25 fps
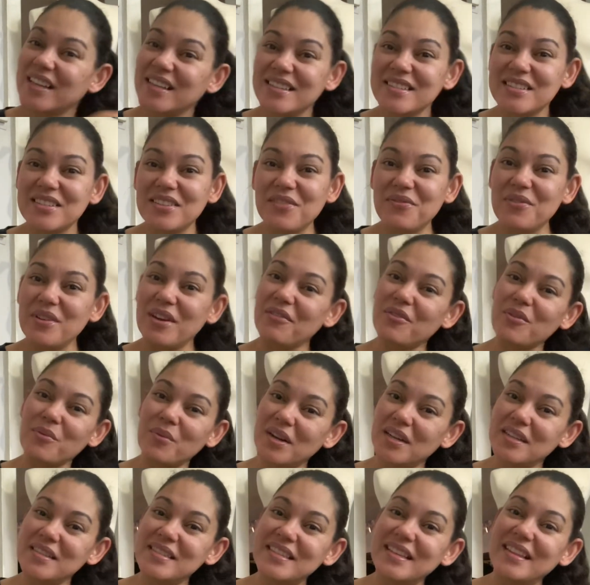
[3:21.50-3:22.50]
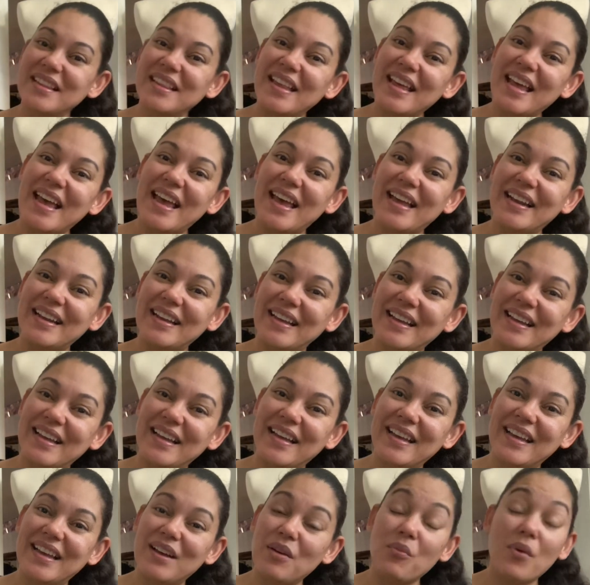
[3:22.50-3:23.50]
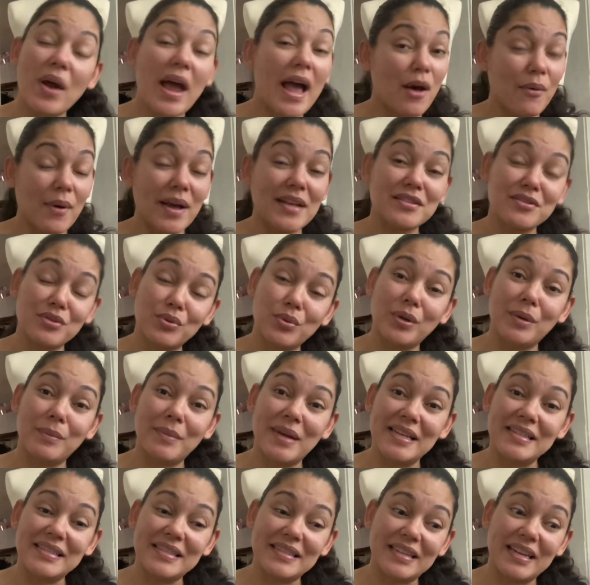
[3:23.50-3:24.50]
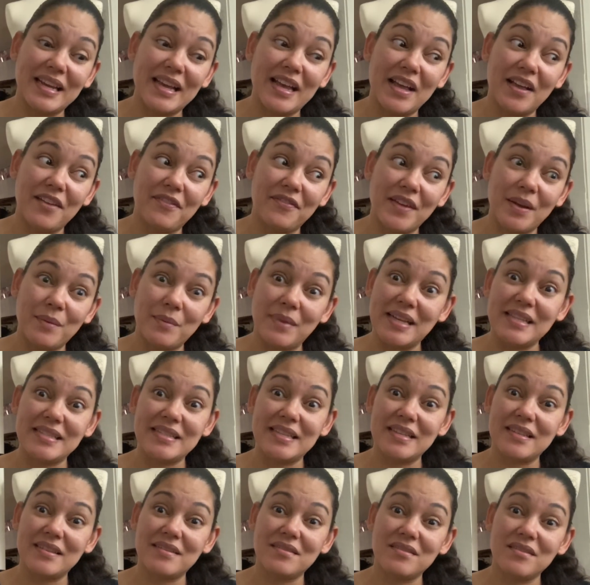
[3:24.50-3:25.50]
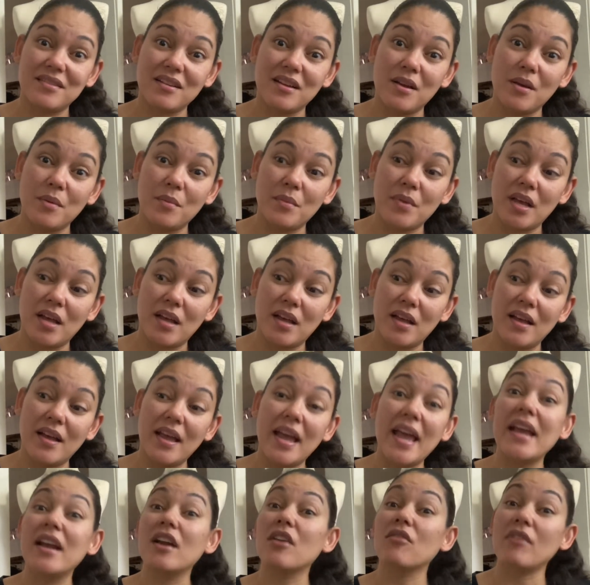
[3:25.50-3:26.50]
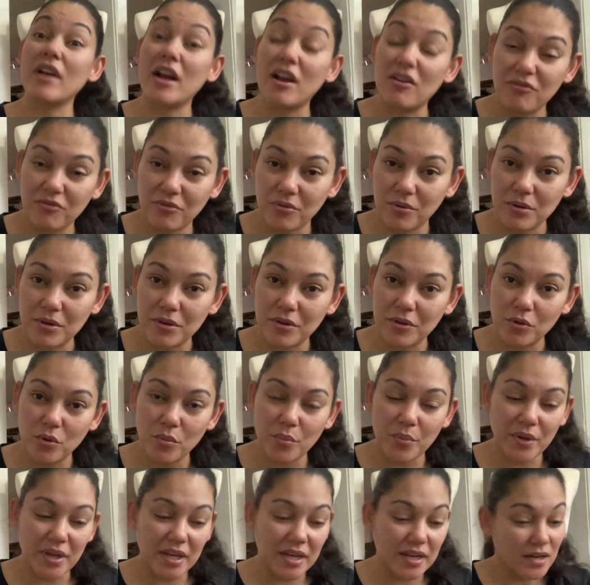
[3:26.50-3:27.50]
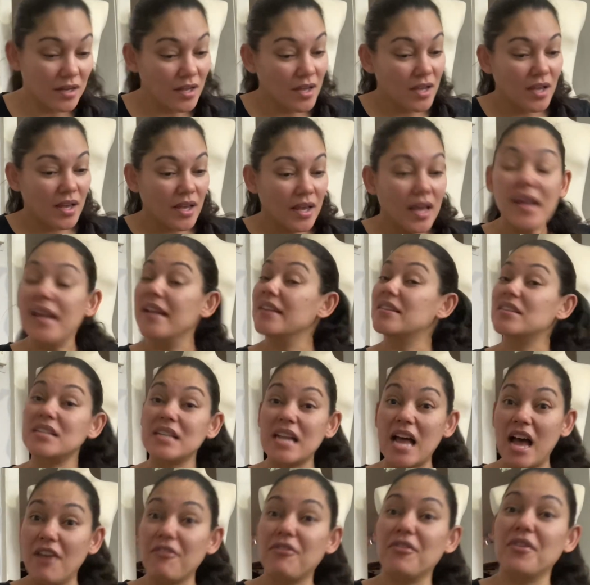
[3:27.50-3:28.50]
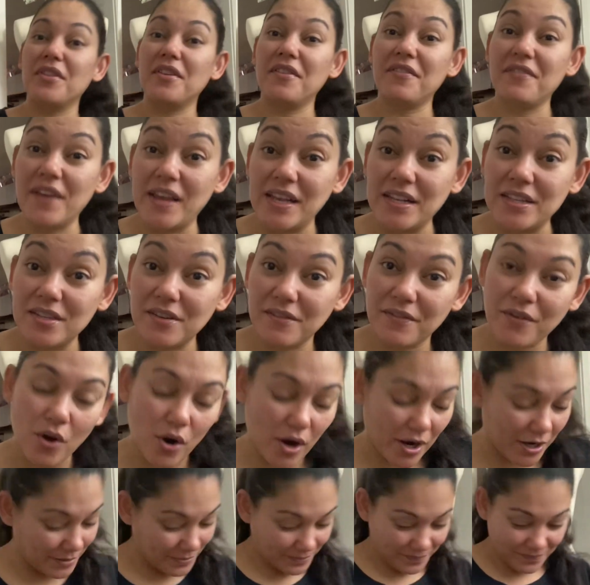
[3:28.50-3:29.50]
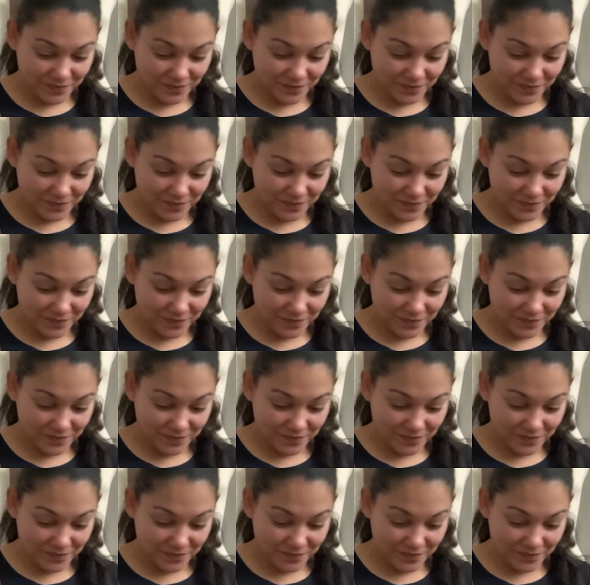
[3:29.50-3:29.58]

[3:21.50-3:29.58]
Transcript: So if you ever want to see that, uh, how I store my stuff and my system, uh, hang around for a little bit. It's not for the faint of heart.